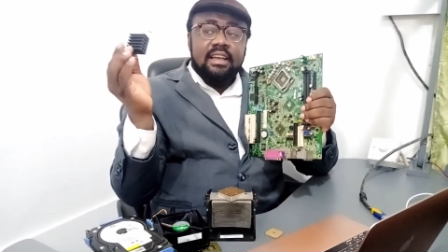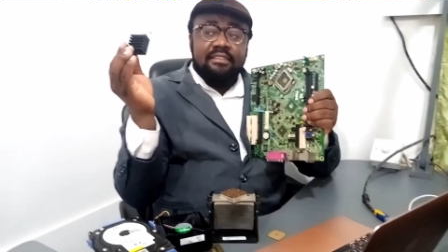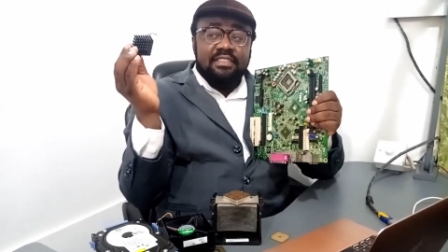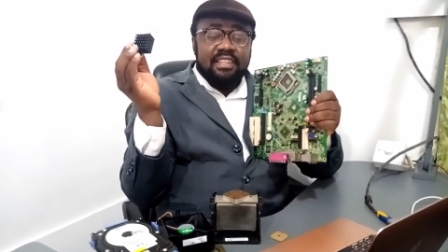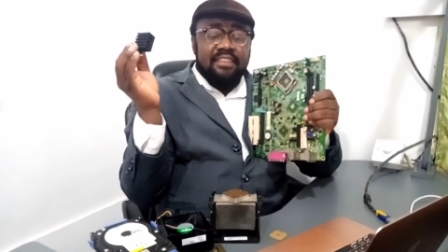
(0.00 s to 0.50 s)

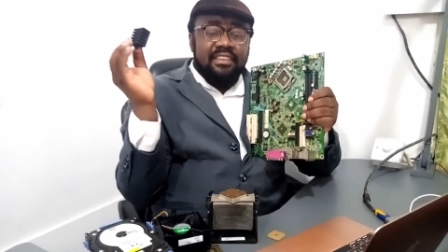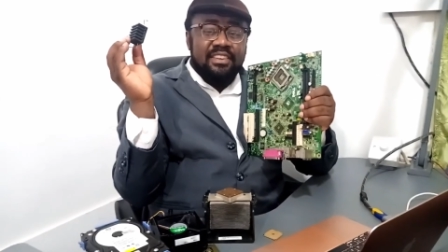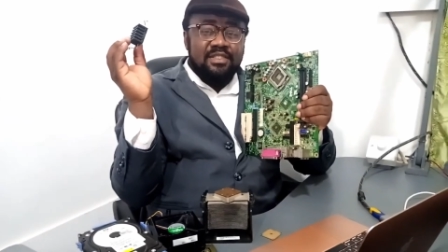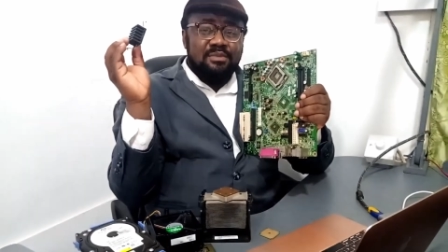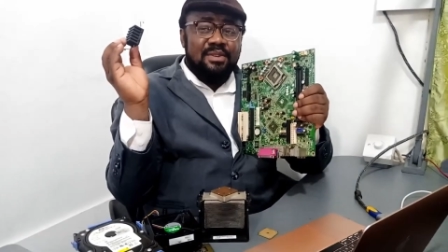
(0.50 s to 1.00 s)
Have you seen a
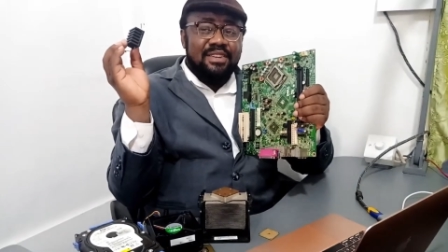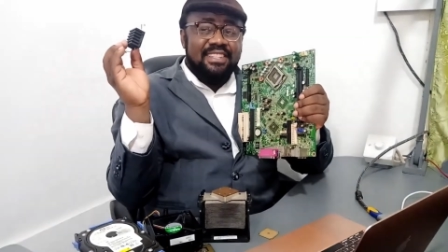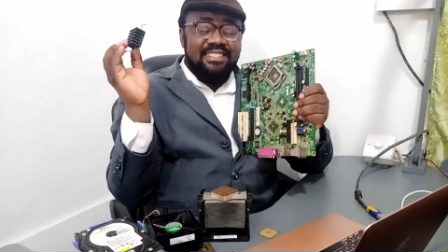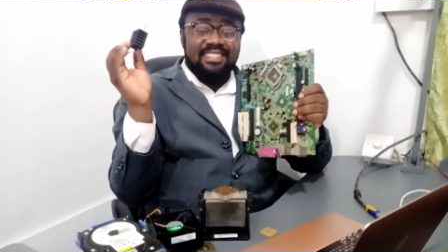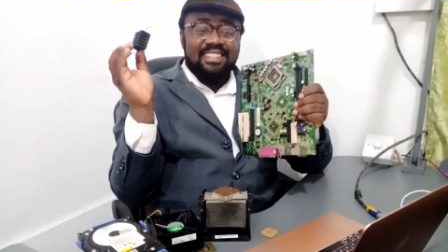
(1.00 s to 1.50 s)
very small
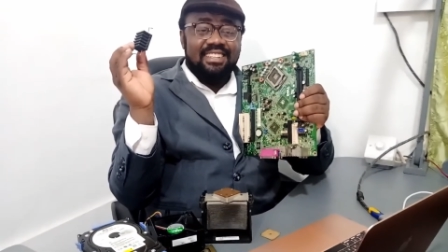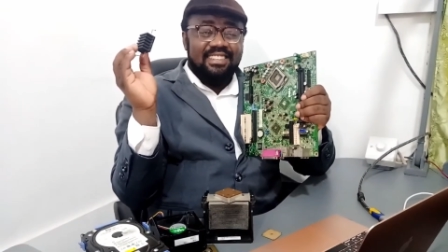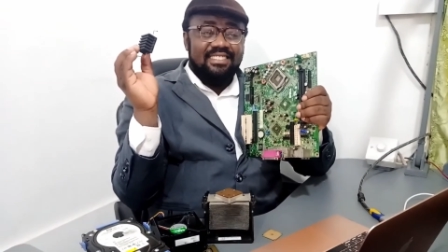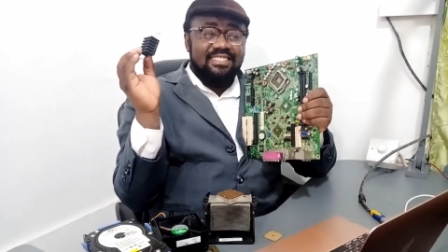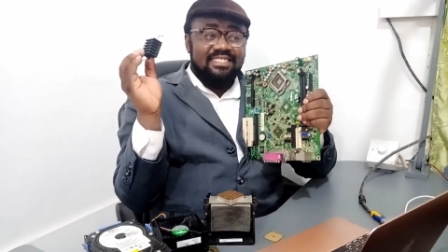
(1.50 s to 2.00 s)
heat sink?
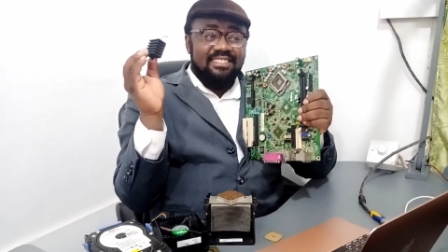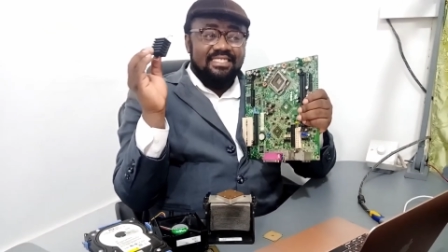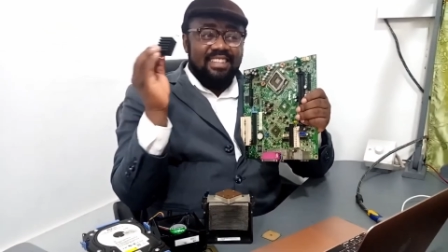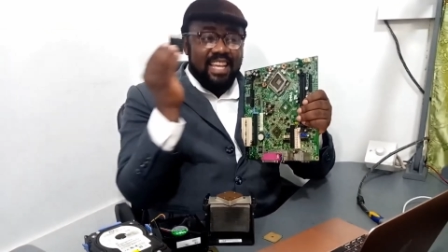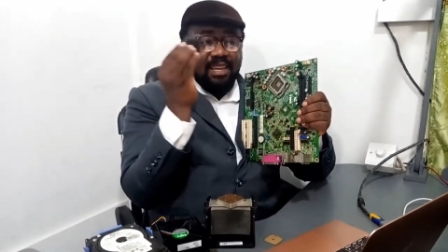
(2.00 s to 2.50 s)

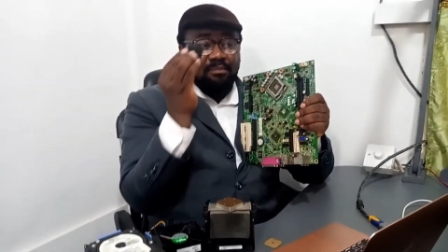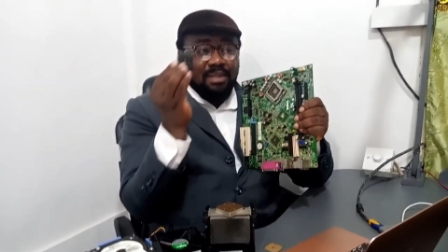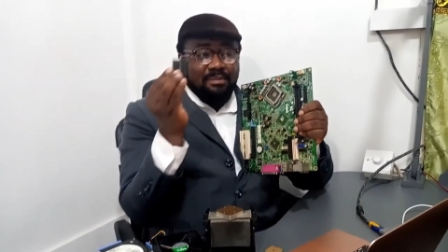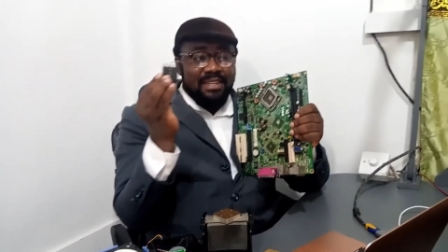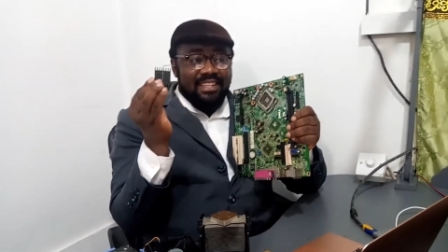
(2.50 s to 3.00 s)
Like a
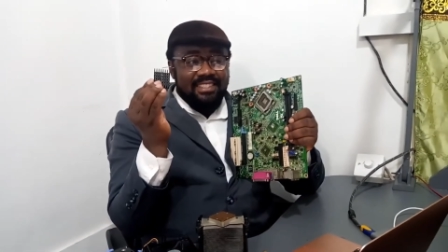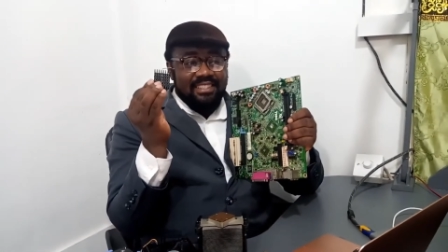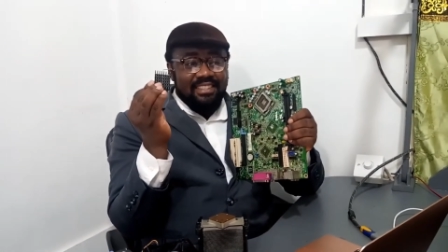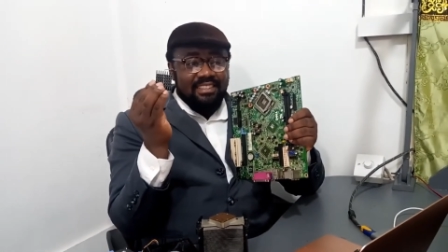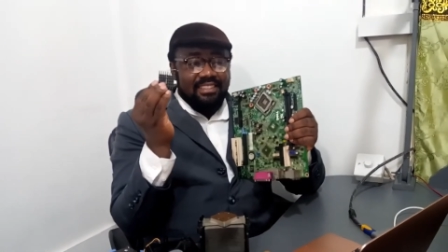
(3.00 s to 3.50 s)
baby heat
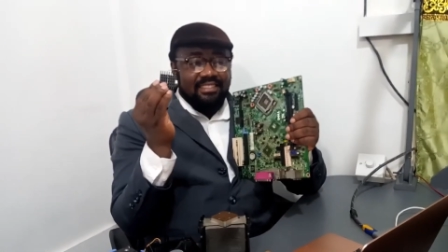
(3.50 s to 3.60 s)
sink.